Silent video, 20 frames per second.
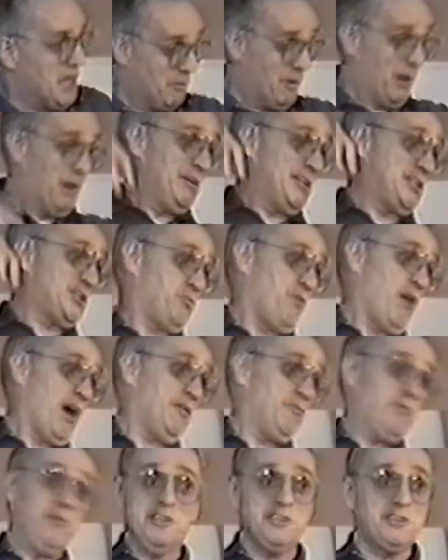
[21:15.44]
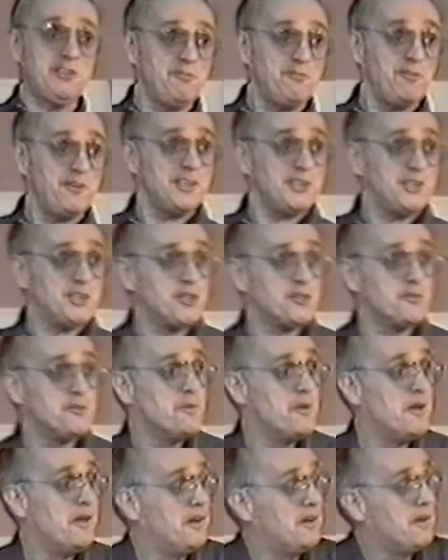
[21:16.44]
You want to be swallowed? Where's the fish?
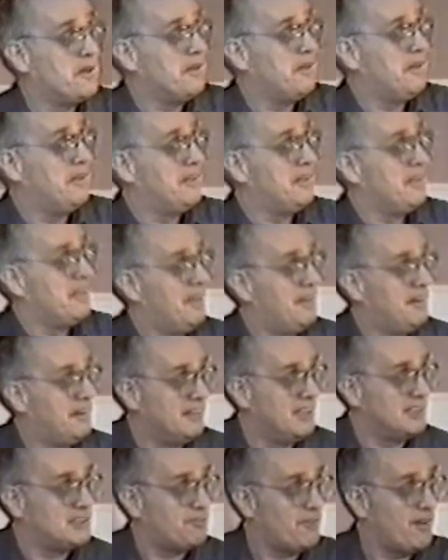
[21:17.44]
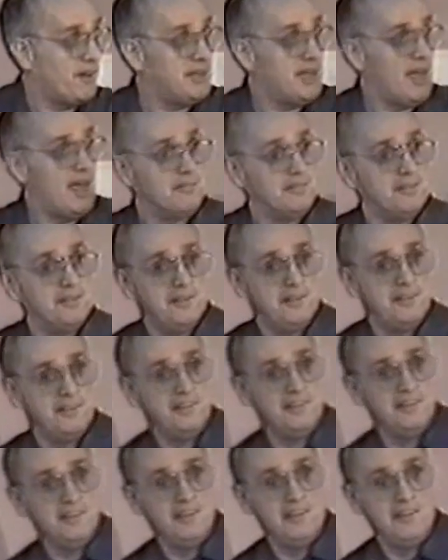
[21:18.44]
Let's find out
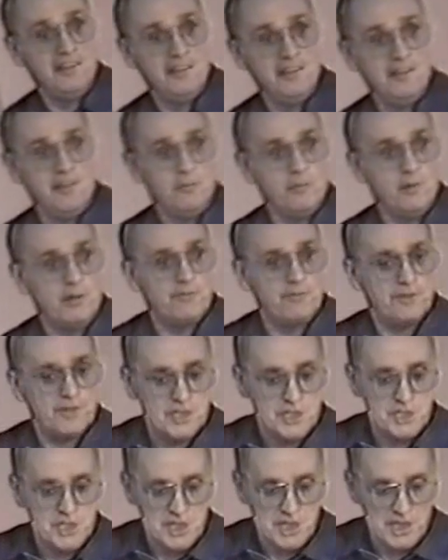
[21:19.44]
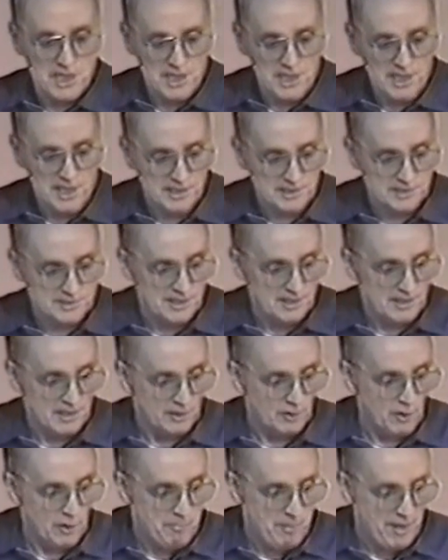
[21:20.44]
where the fish is.
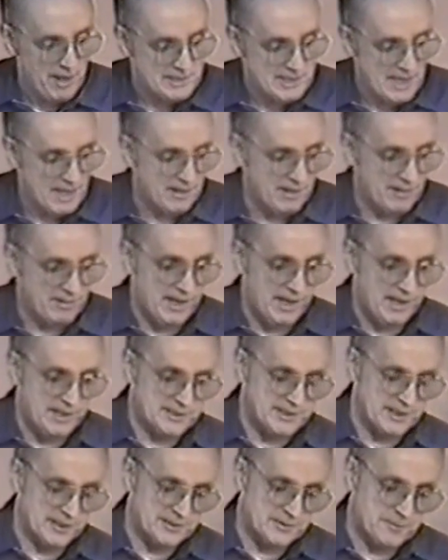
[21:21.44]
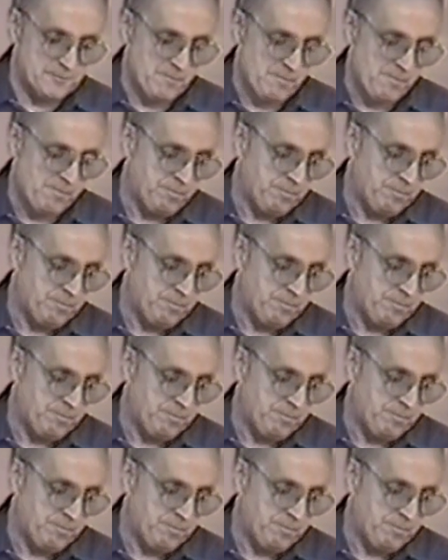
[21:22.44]
Go to page 886.